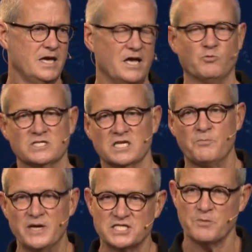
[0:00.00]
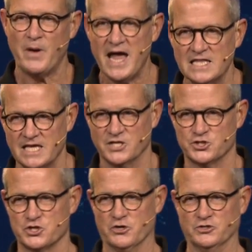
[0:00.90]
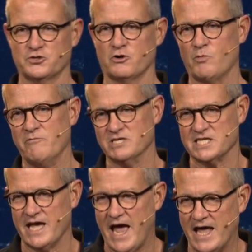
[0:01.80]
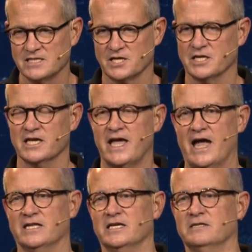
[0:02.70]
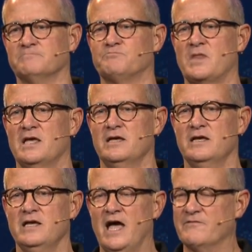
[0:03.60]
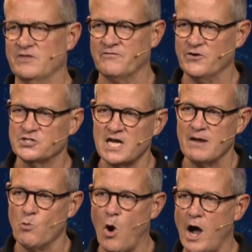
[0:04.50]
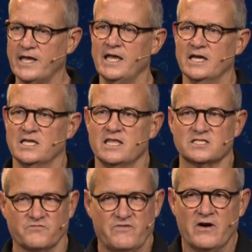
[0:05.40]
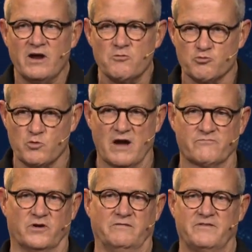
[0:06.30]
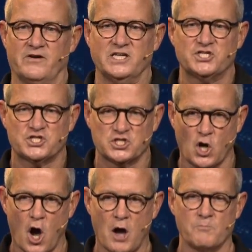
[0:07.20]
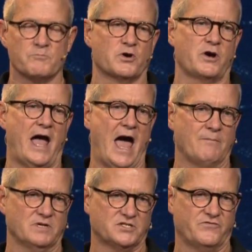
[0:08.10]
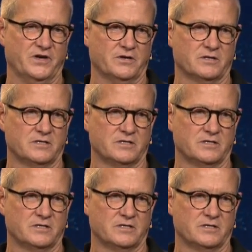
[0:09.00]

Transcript: It was an Episcopalian church, or we would say Anglican in Canada. And for the first time, walking into this very reverent, very somber atmosphere.